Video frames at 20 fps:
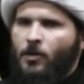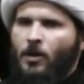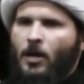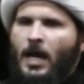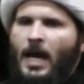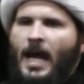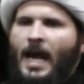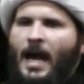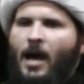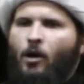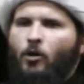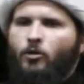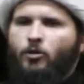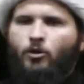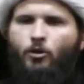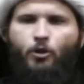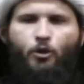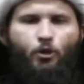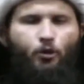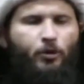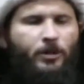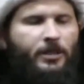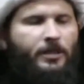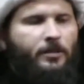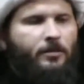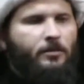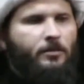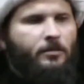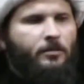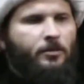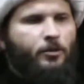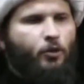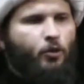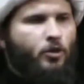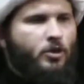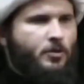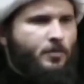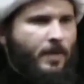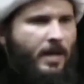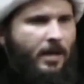how to treat
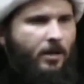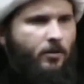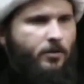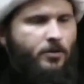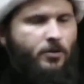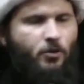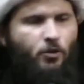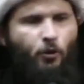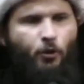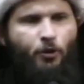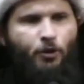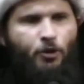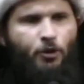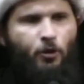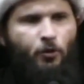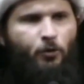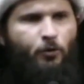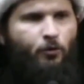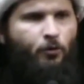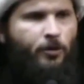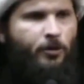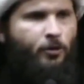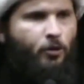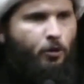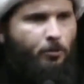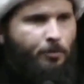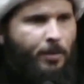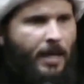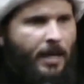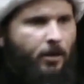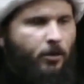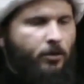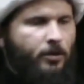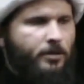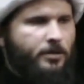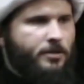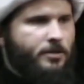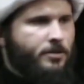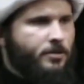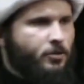your spouse, your children, your
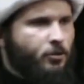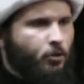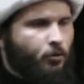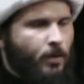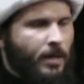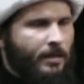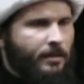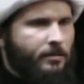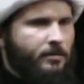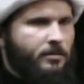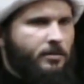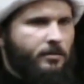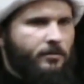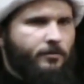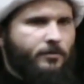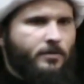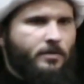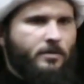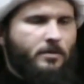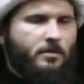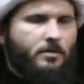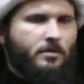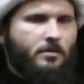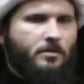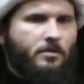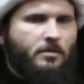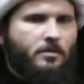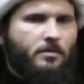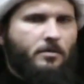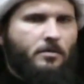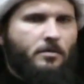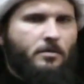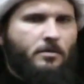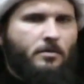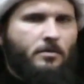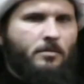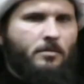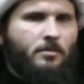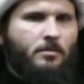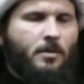parents, your relatives,
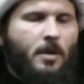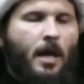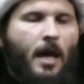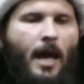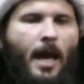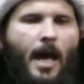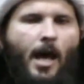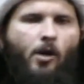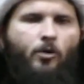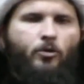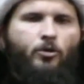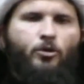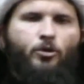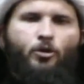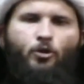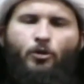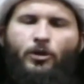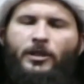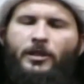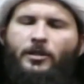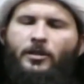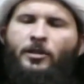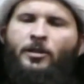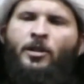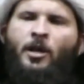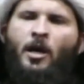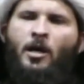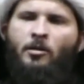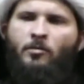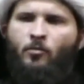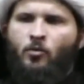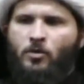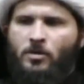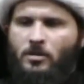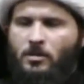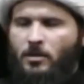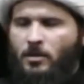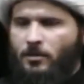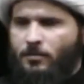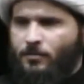how to treat
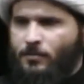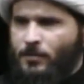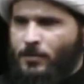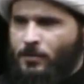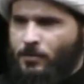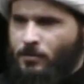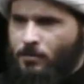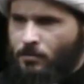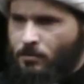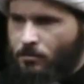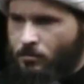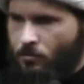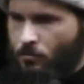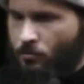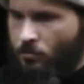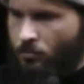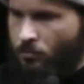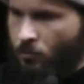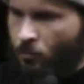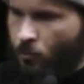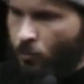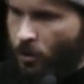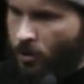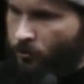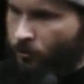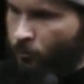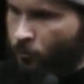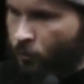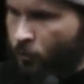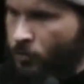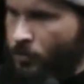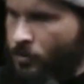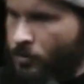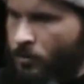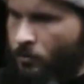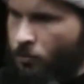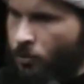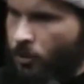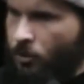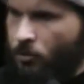non-Muslims. We have rules
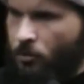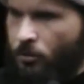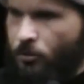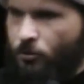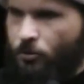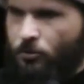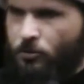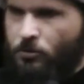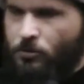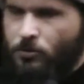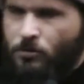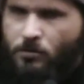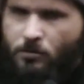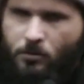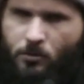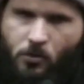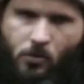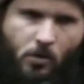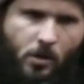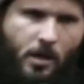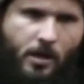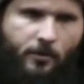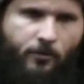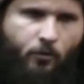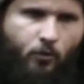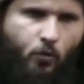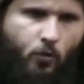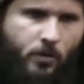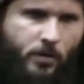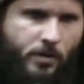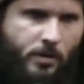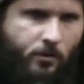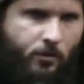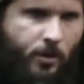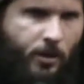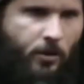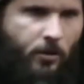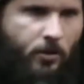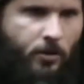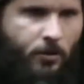and regulations. There's a lot of rules and
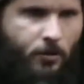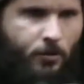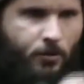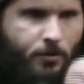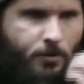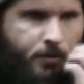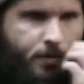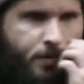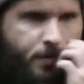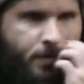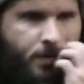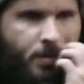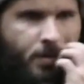regulations.